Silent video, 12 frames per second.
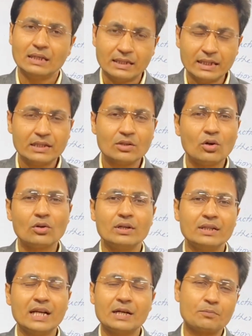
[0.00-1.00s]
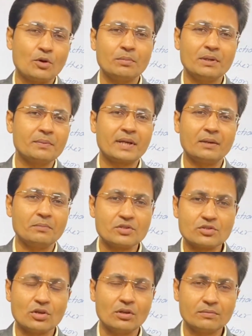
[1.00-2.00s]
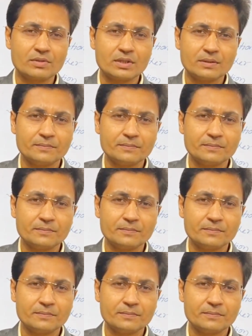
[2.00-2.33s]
Then only that problem can be solved.